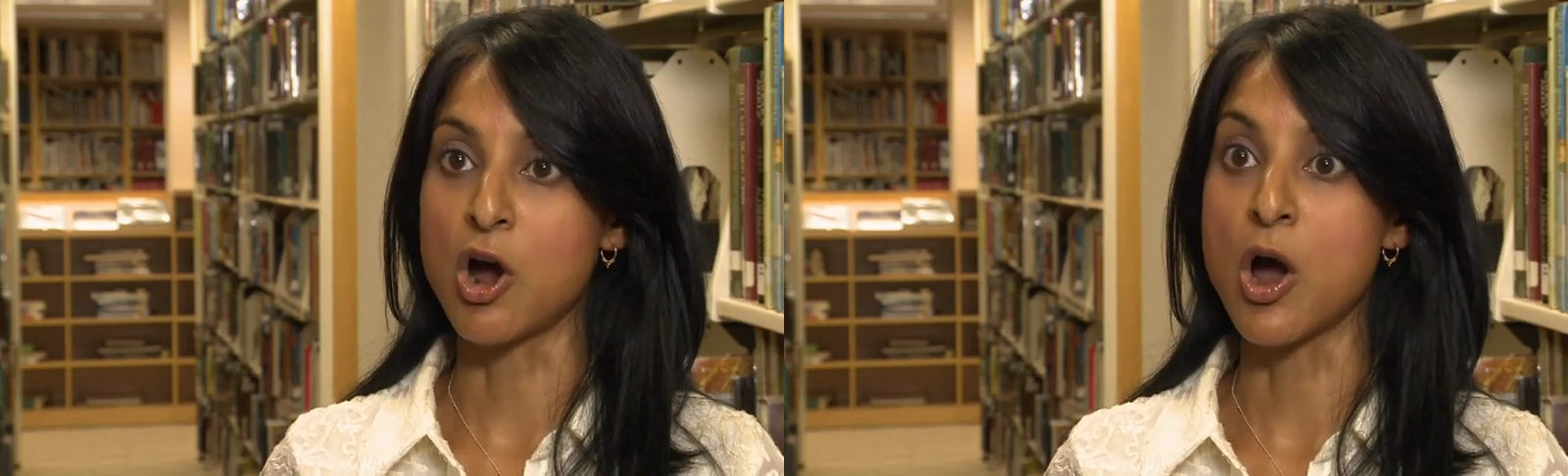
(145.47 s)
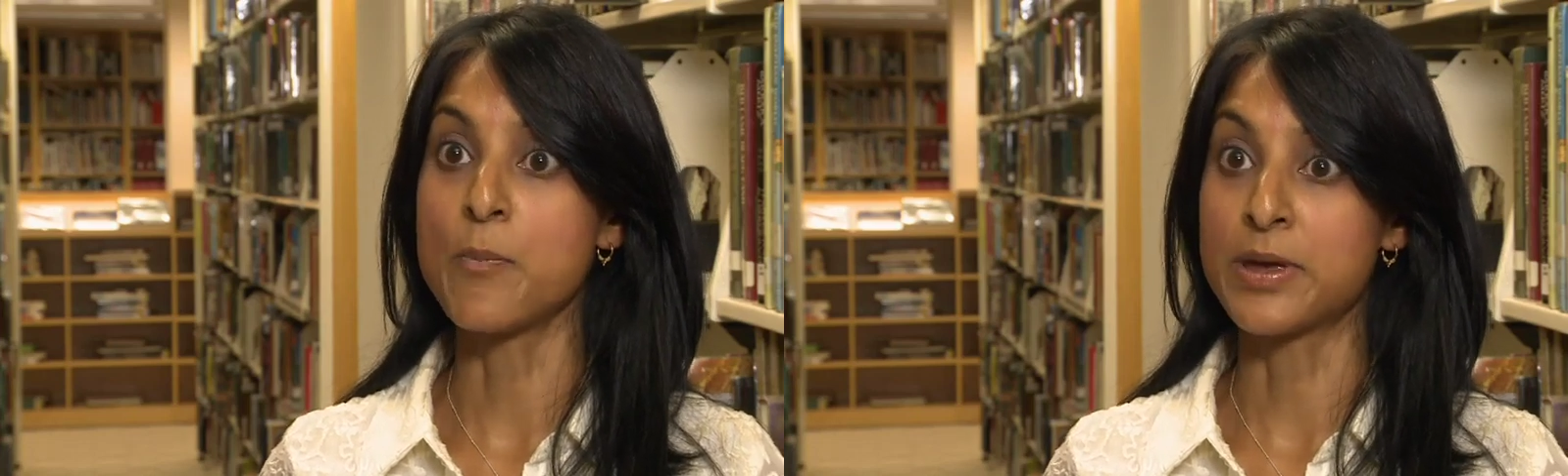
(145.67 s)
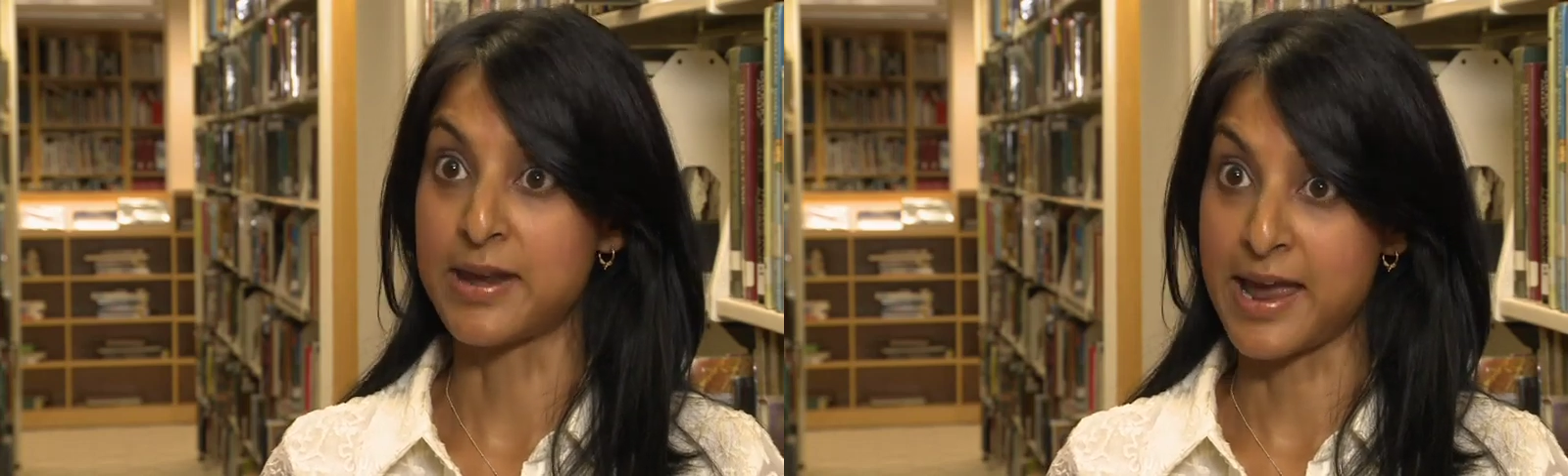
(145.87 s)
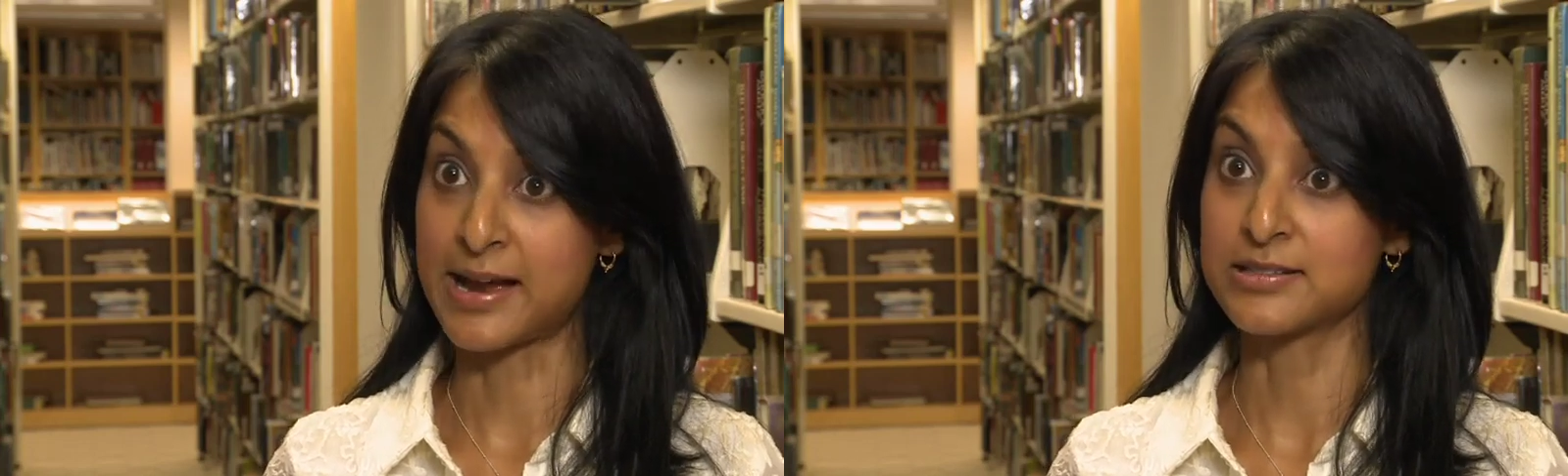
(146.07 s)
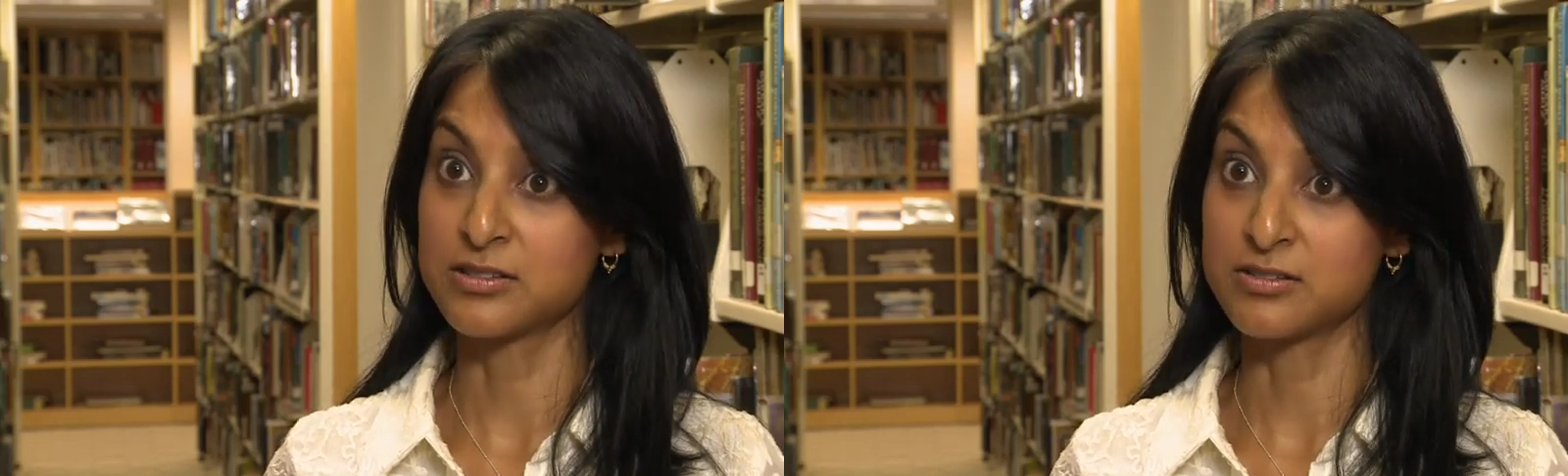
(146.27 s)
up and
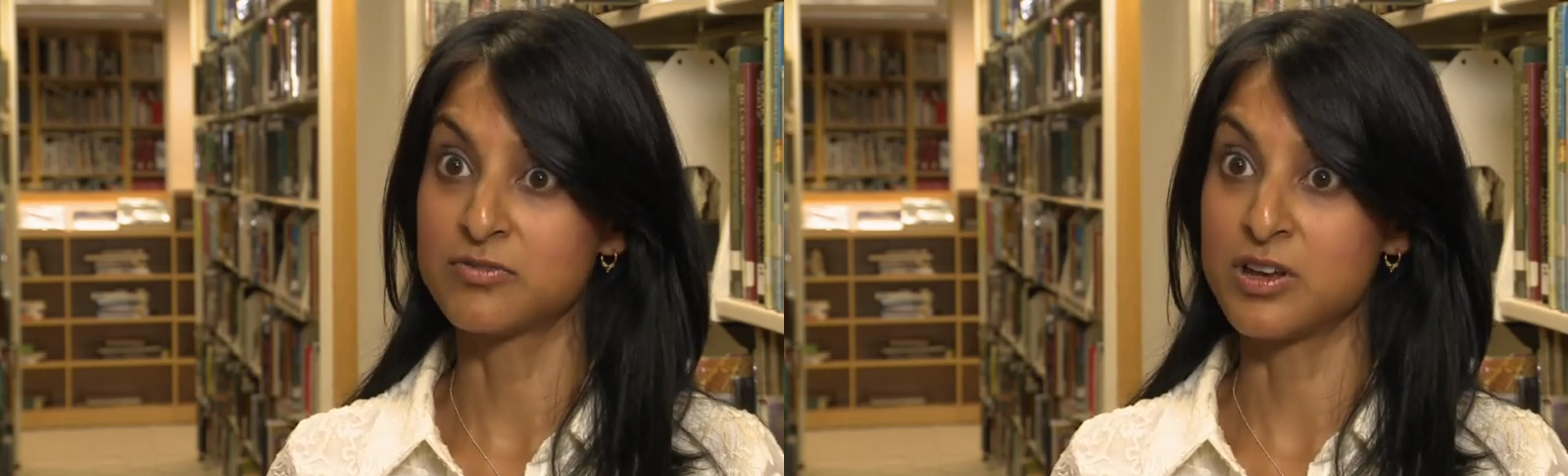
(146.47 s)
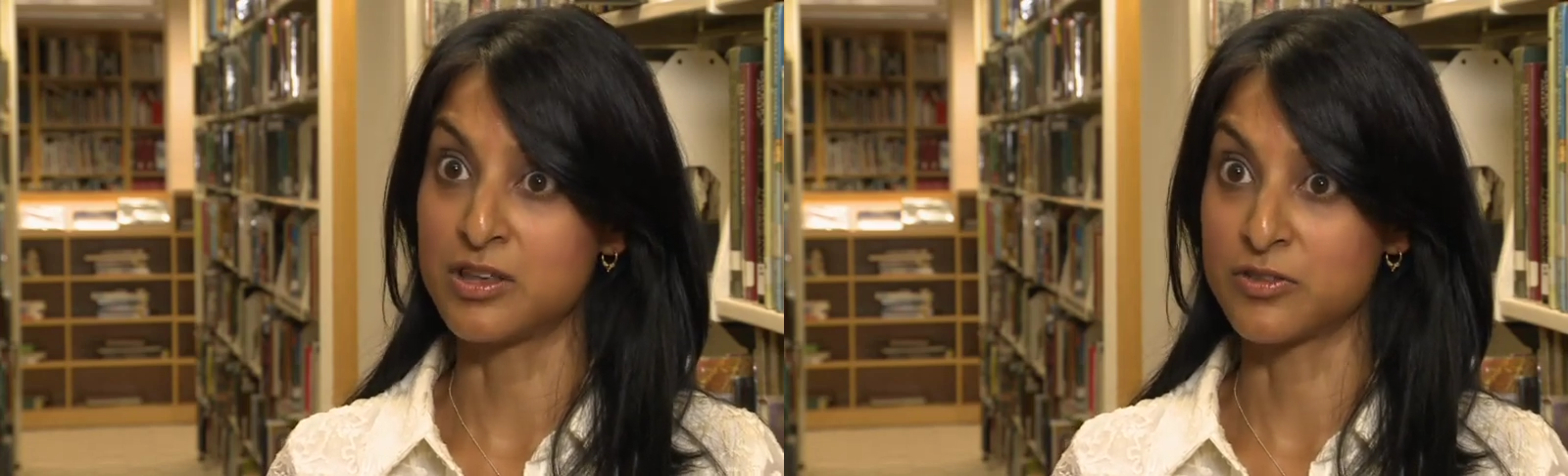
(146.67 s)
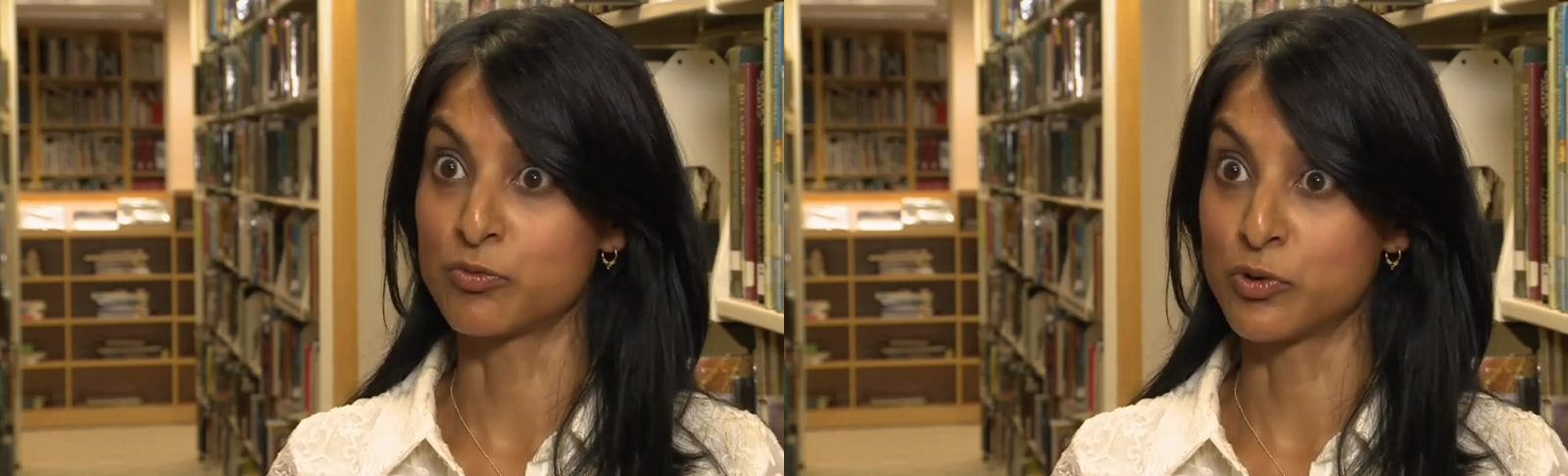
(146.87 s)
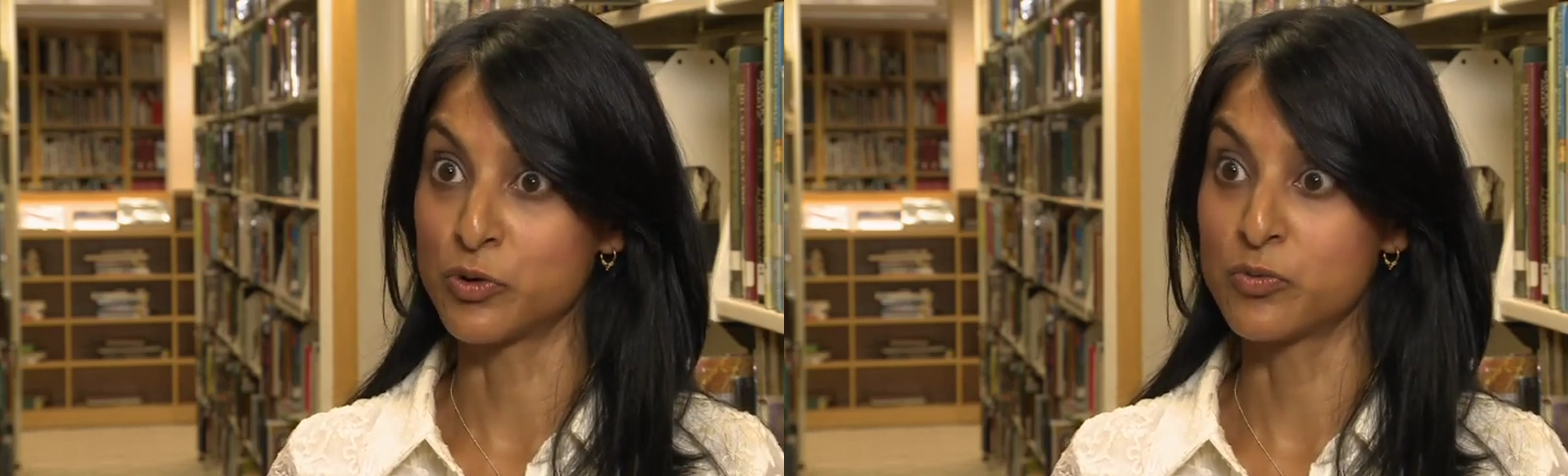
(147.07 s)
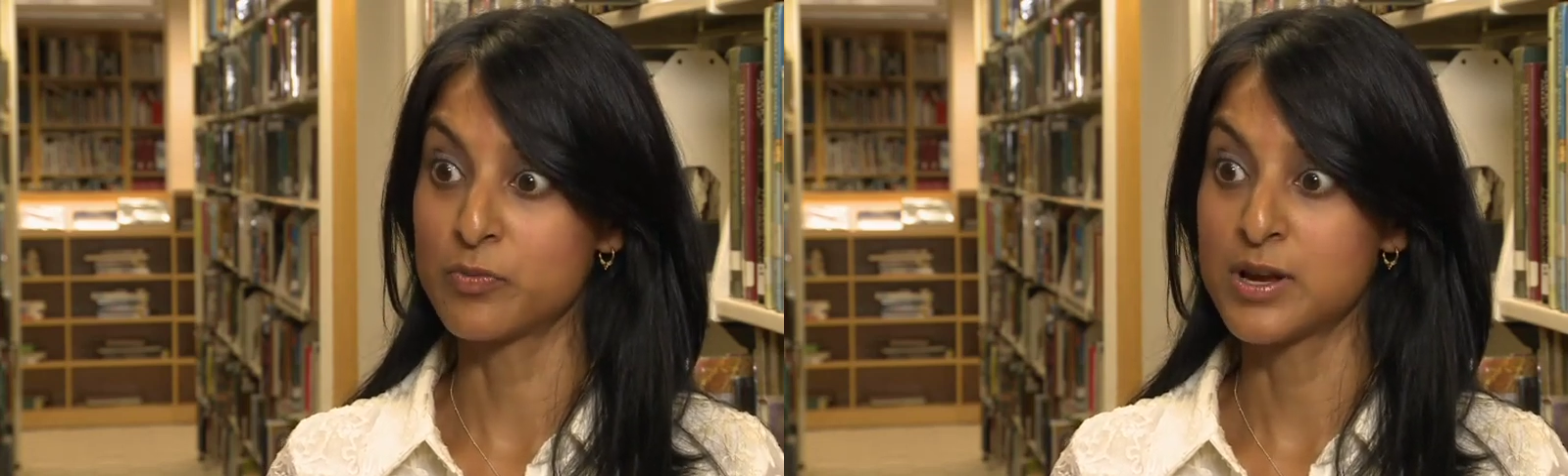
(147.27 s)
active in the room,